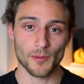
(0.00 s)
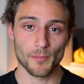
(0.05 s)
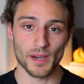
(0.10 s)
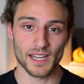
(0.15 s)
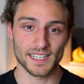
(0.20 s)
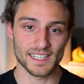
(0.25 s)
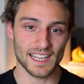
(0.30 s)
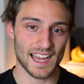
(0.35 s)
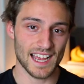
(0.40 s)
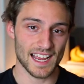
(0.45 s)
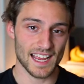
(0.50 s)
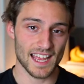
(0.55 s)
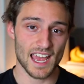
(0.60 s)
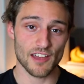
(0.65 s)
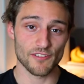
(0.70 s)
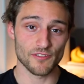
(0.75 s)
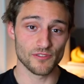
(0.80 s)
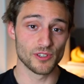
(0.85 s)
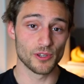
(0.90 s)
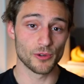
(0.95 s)
but I
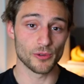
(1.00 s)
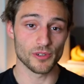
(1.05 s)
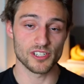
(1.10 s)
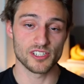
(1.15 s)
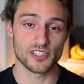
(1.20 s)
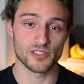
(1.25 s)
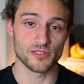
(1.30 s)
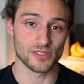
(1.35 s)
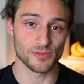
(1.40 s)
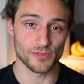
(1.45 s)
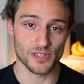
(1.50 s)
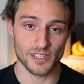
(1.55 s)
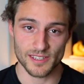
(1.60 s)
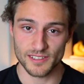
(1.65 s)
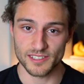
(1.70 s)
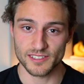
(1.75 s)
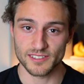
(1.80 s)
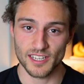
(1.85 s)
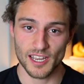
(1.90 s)
have no issues with this